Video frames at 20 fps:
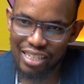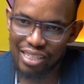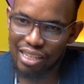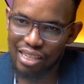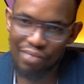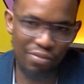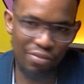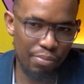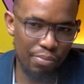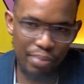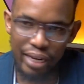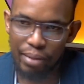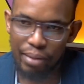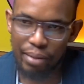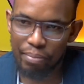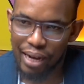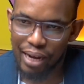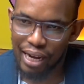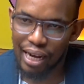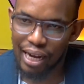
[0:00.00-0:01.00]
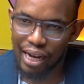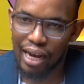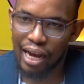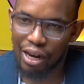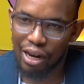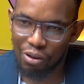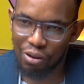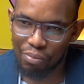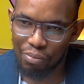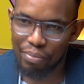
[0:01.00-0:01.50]
If you bring back a
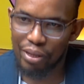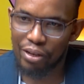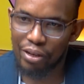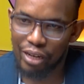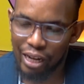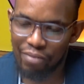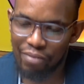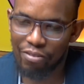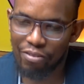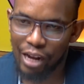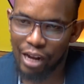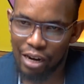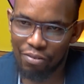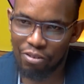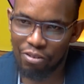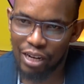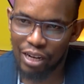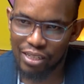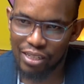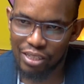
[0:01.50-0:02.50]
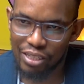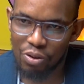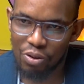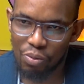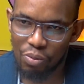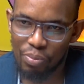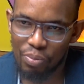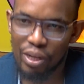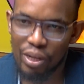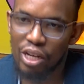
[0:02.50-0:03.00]
lobby and advocacy group,